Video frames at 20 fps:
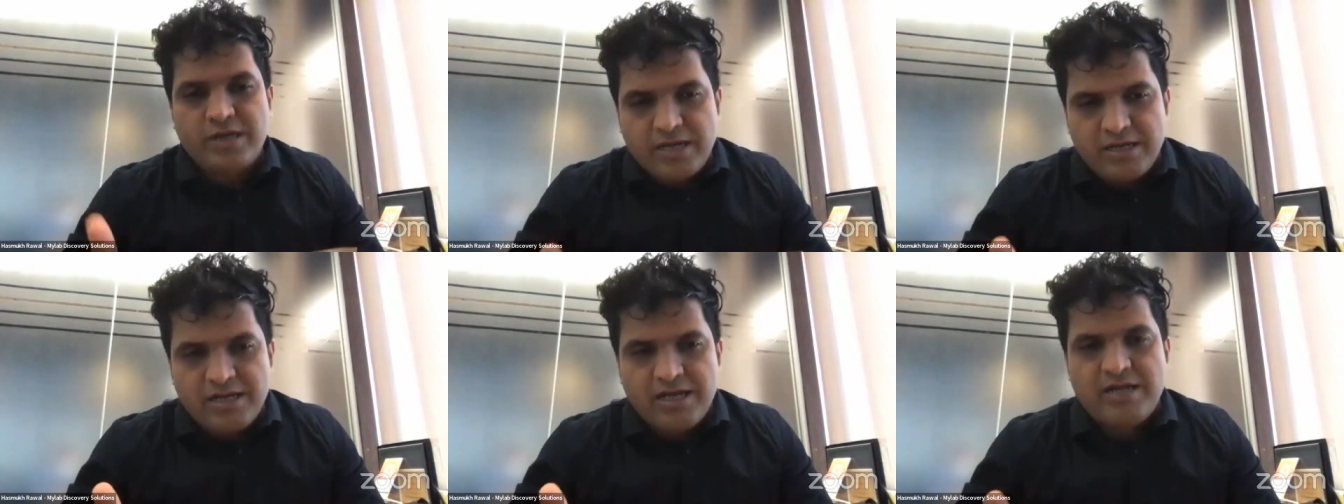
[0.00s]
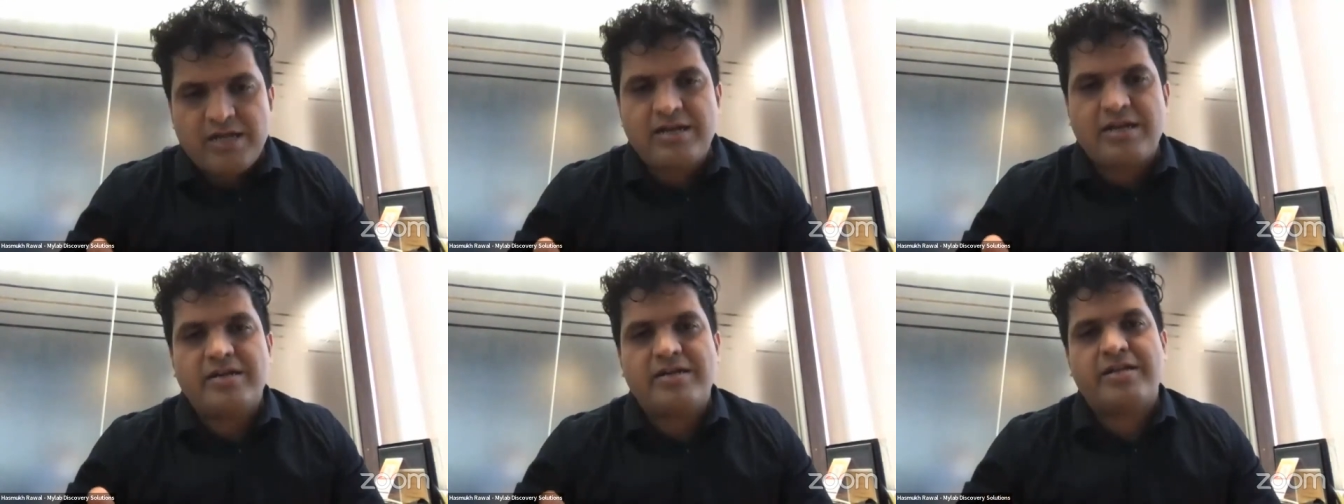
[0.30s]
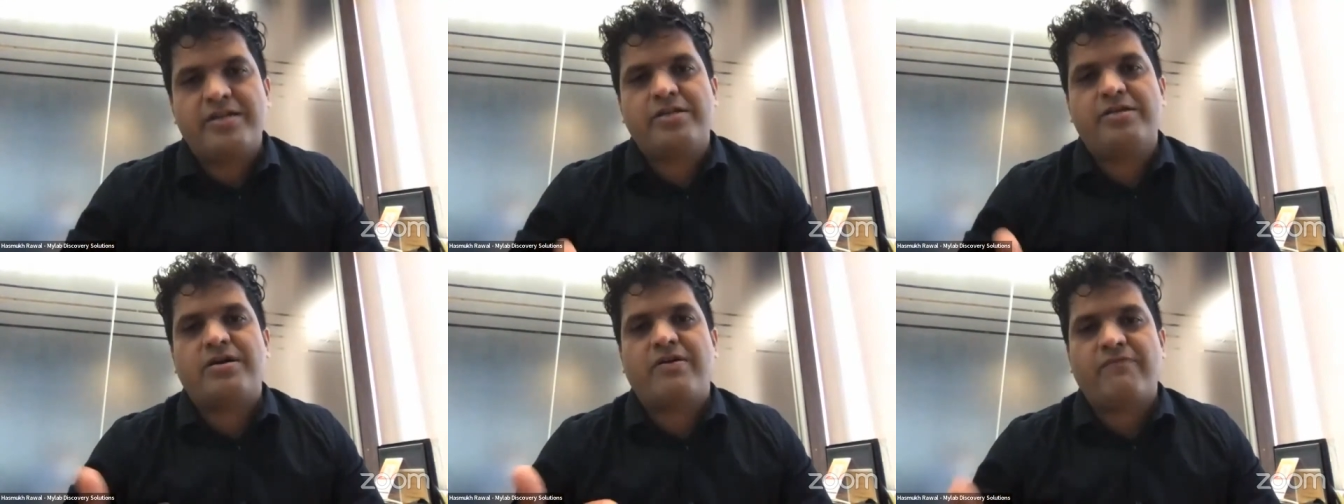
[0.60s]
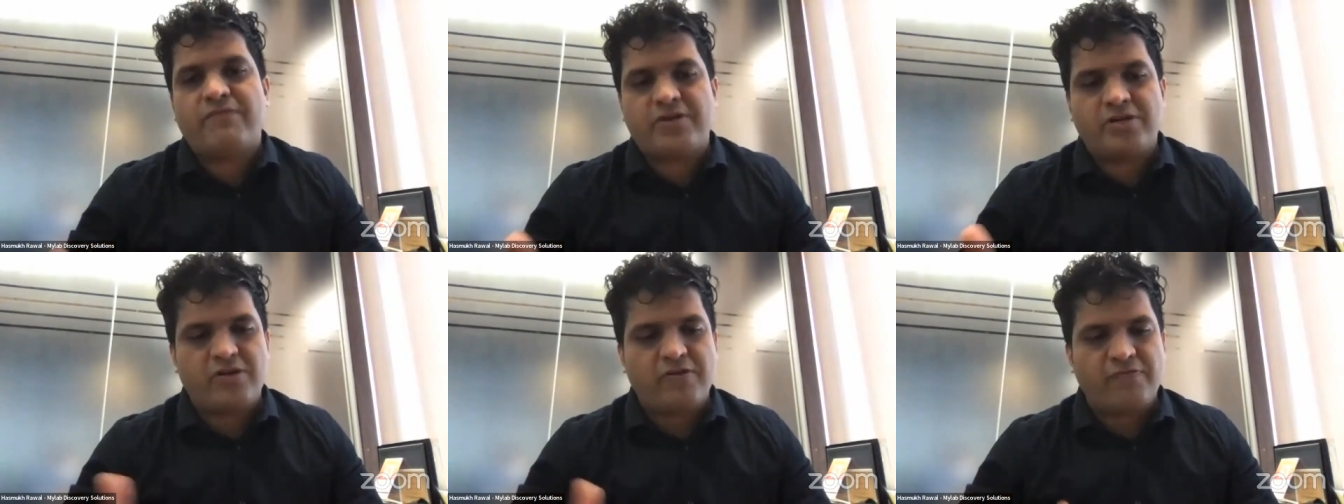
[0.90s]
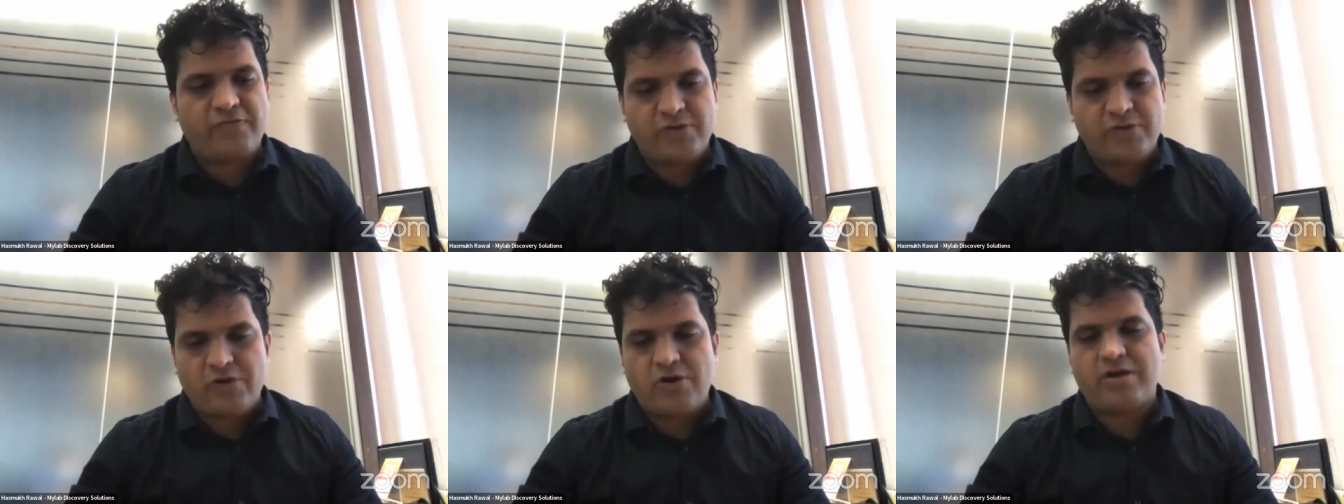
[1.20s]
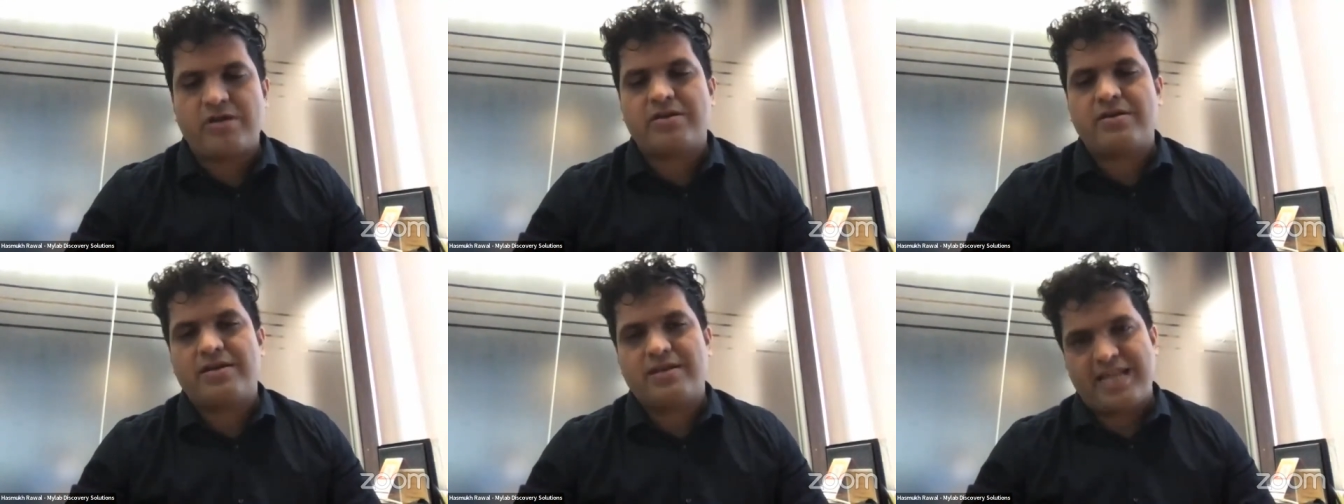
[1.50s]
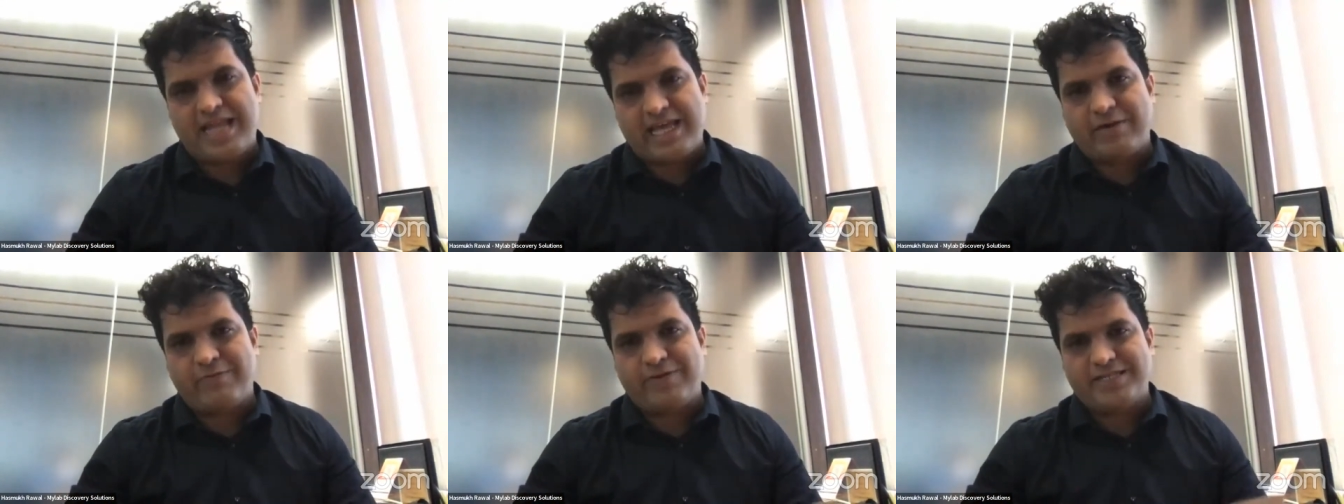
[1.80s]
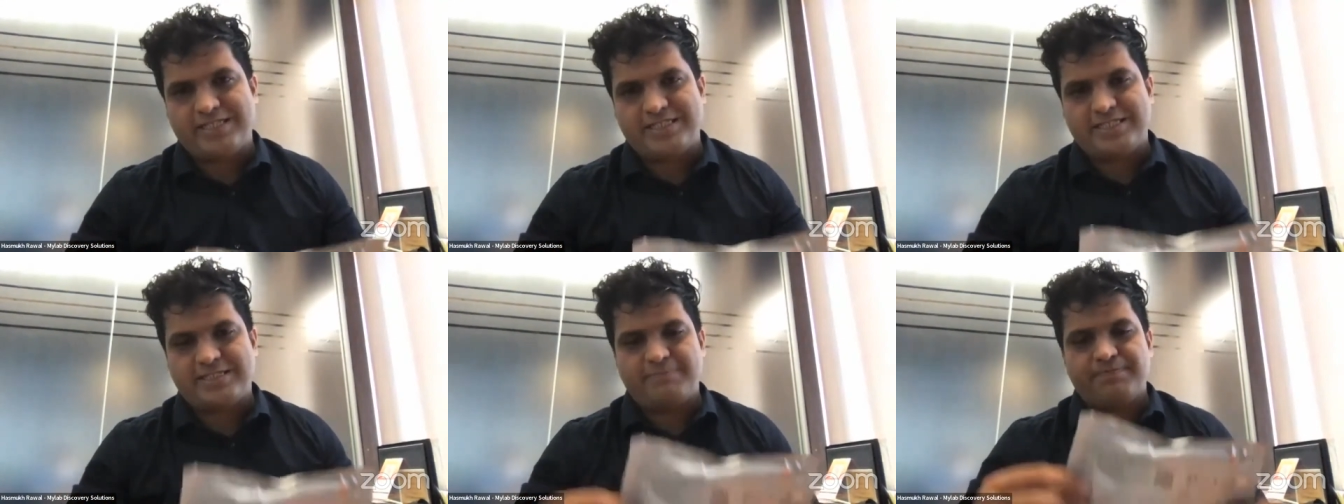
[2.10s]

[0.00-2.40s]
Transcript: learn under the comfort of your language.